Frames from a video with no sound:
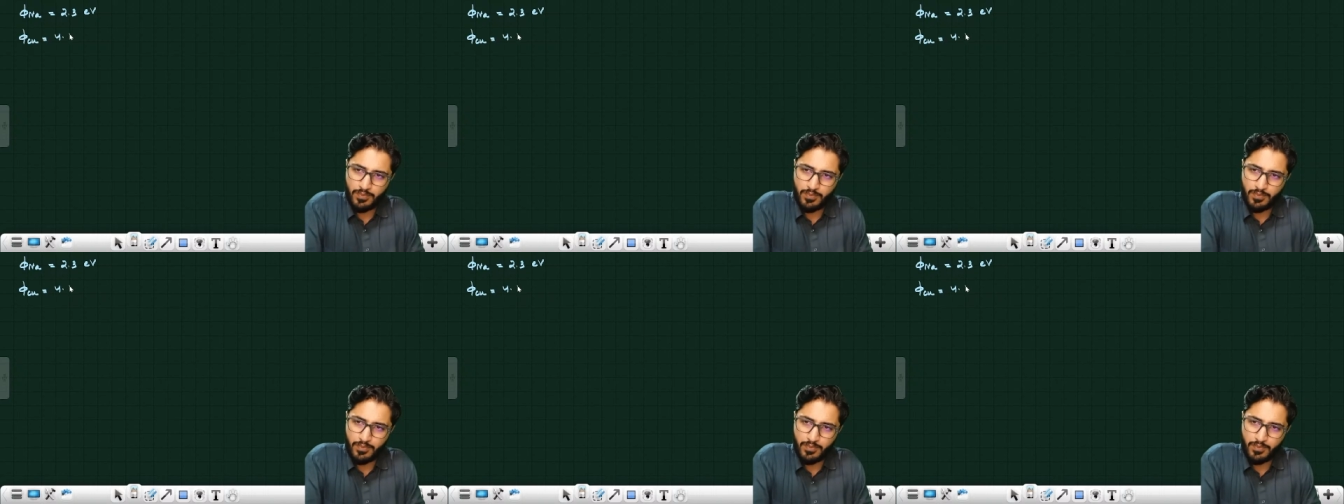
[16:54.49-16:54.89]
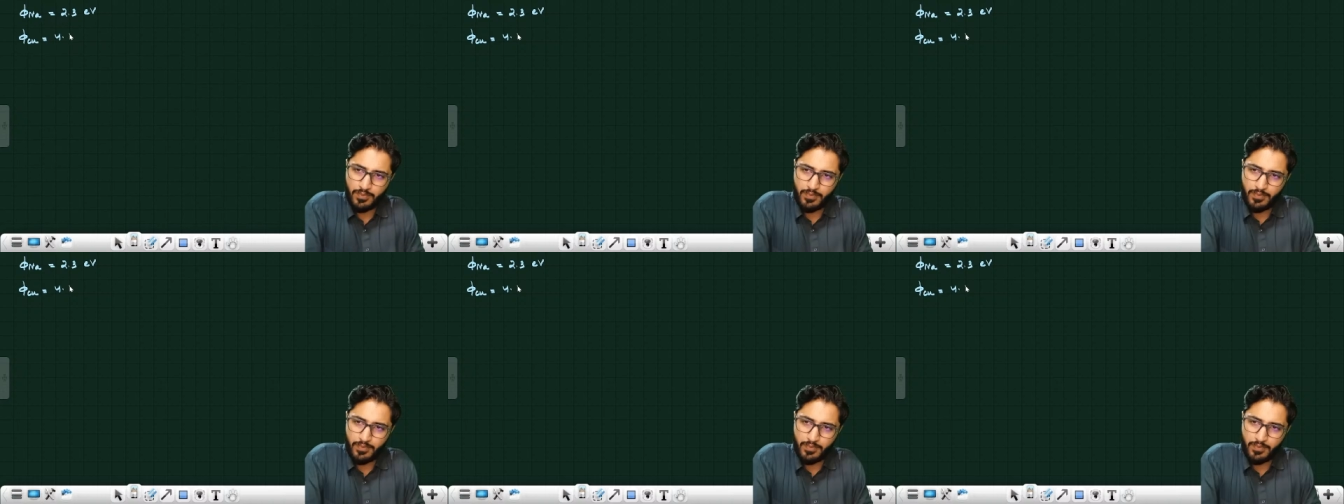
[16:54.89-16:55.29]

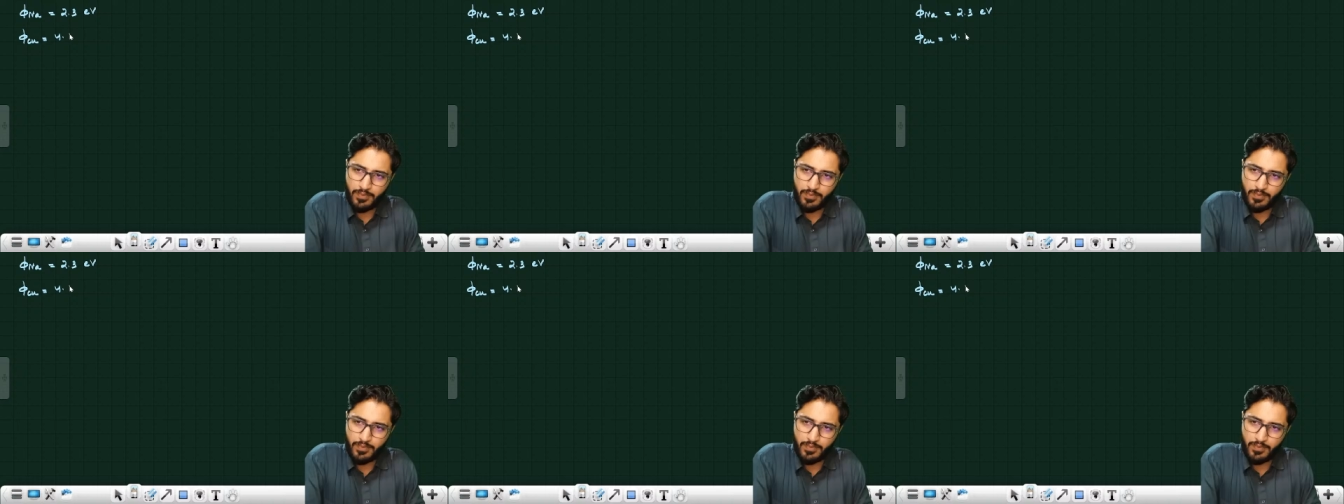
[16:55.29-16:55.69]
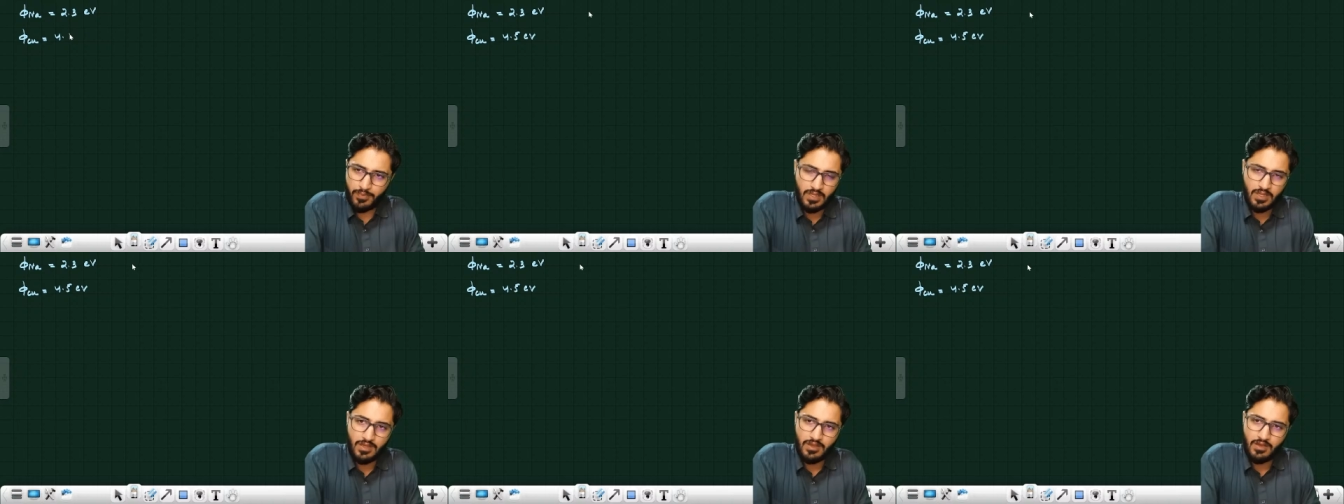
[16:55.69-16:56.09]
electron volt.
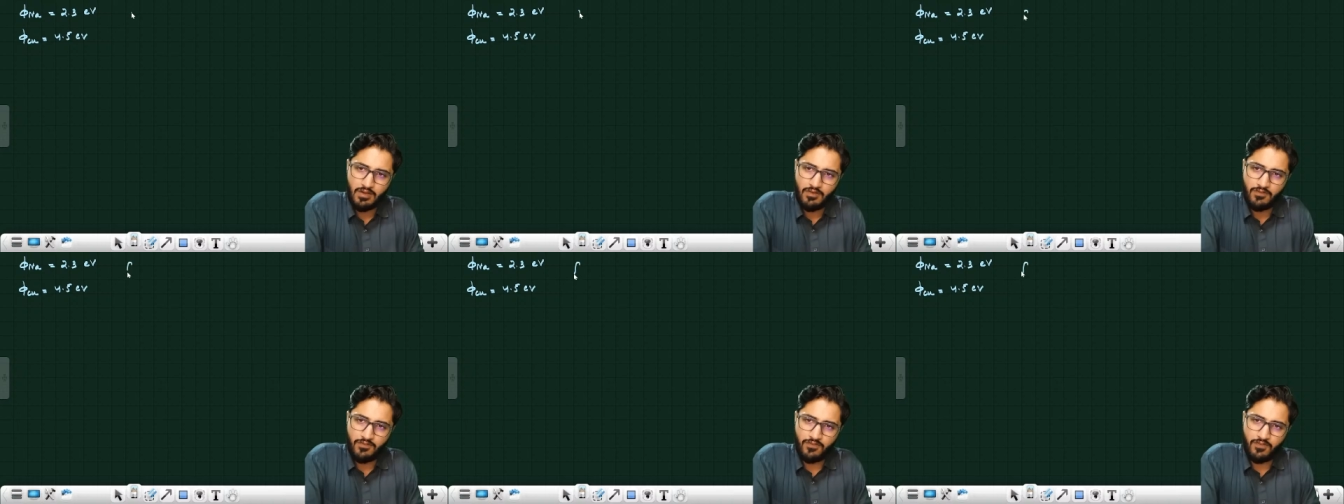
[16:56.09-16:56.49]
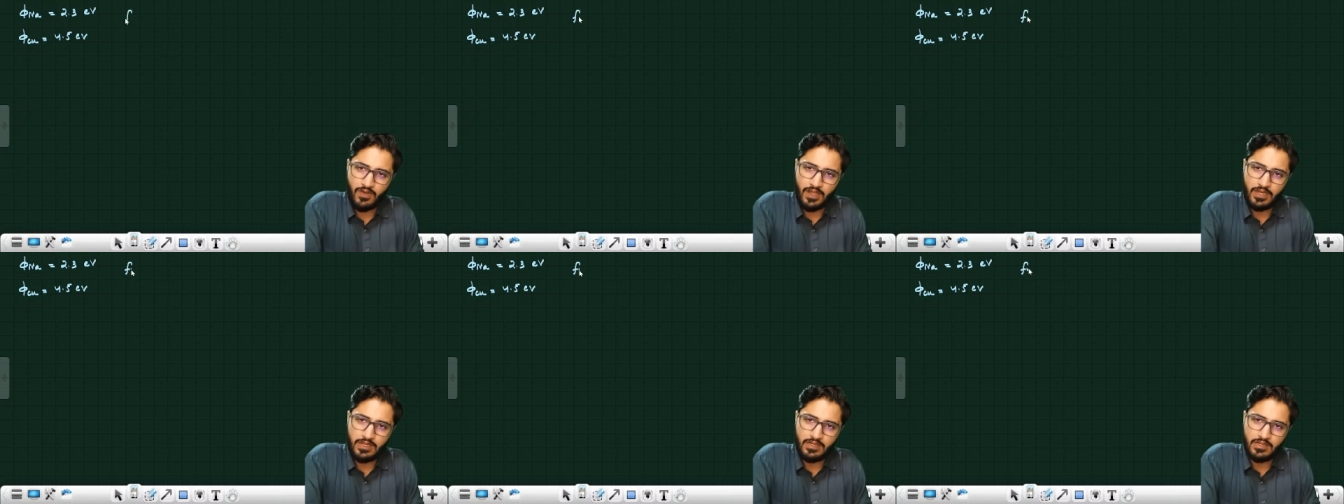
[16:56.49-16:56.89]

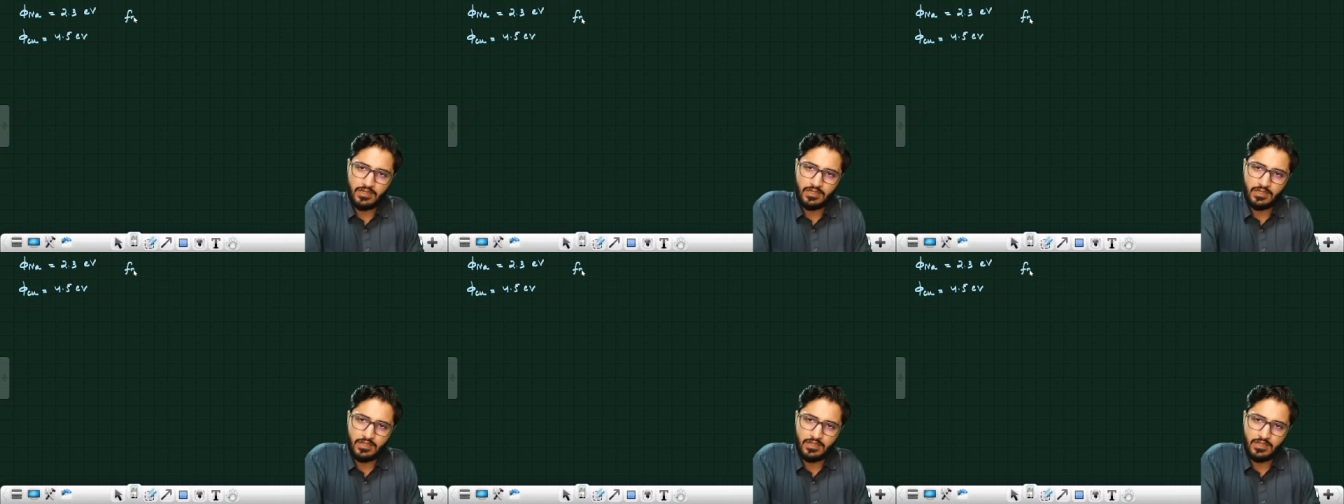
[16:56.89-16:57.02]
Find